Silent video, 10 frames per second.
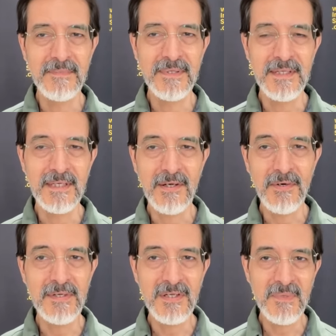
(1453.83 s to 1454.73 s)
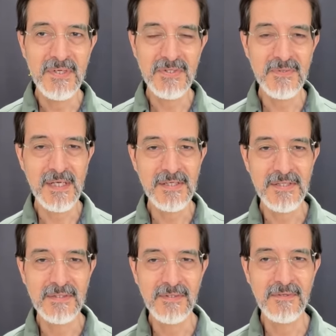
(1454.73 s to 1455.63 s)
the current
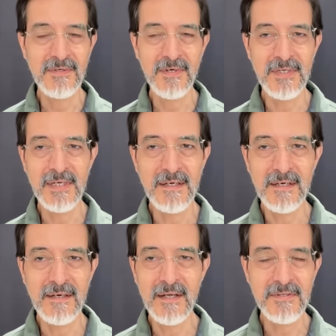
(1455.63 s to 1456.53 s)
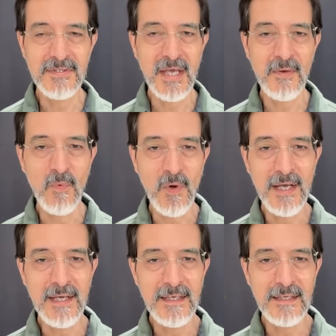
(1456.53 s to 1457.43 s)
administration couldn't understand
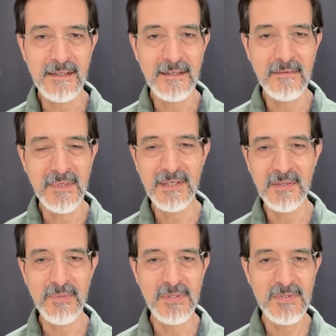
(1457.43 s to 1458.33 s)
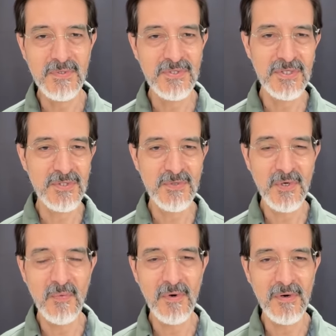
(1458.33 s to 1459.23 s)
why American producers didn't
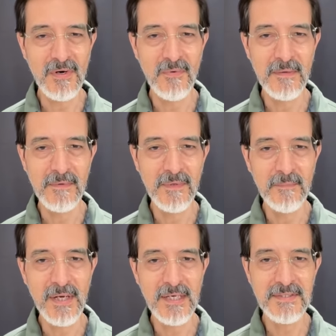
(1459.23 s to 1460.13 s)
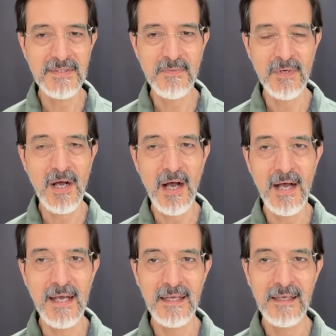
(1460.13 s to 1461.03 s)
drill more when, when prices were
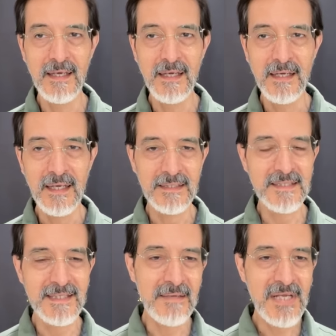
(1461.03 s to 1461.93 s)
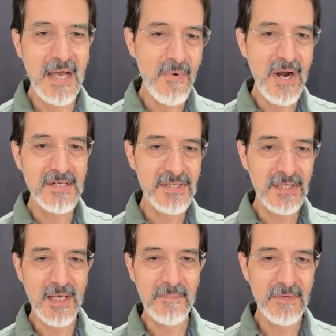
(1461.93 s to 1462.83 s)
high, at the same time
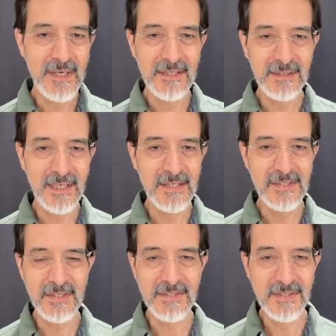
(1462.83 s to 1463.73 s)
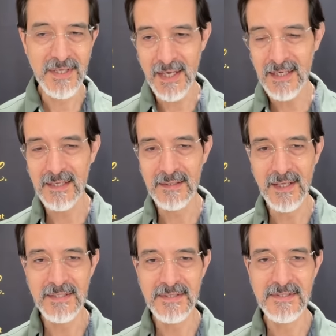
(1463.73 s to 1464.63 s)
ratcheting up the regulations and yanking
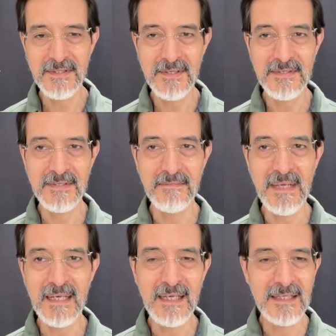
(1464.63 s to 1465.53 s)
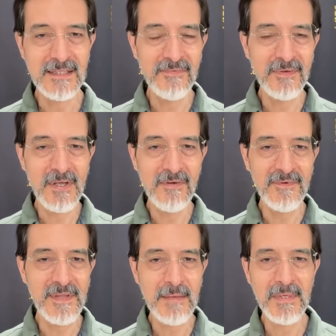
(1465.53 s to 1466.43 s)
licenses and making it difficult
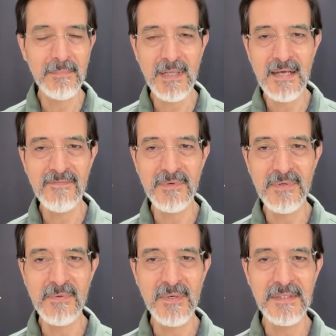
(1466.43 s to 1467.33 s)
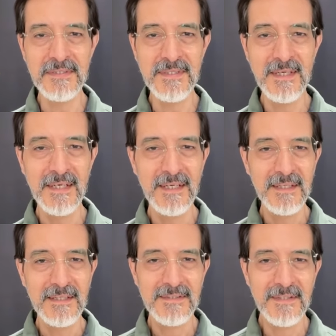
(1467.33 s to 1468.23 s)
for them to apply for new ones.
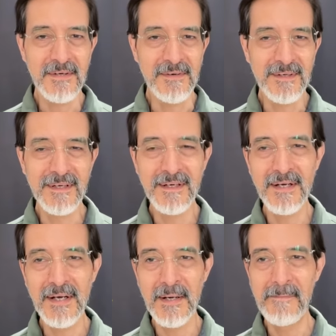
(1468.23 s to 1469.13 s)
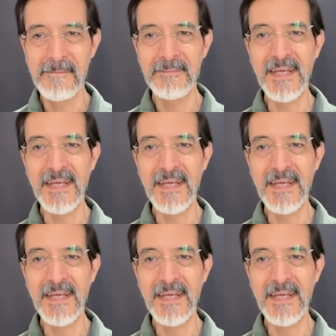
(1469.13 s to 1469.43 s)
So, um,